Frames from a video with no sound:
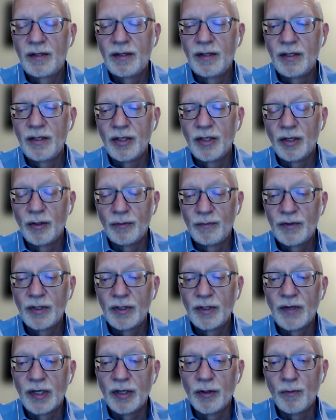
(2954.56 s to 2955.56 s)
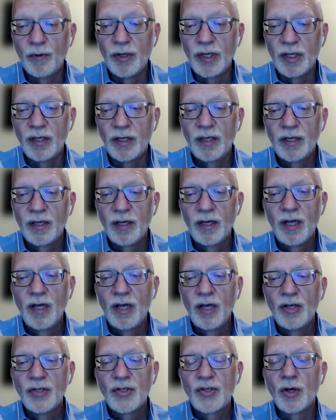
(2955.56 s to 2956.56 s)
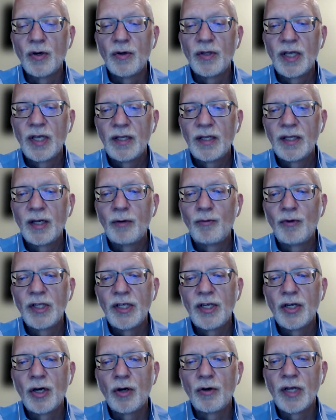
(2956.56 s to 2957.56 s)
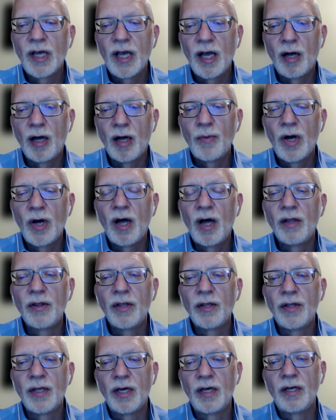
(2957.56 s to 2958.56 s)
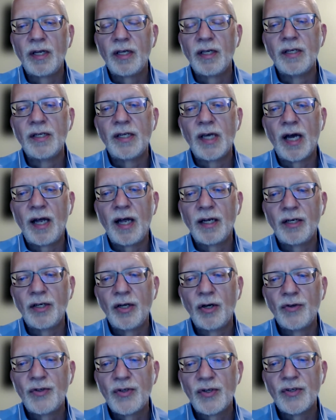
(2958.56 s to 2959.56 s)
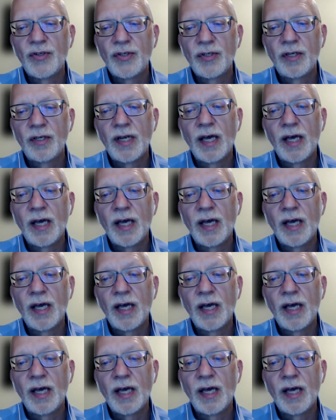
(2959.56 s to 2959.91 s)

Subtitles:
they're very weak. So they really don't help other than in diagnosis.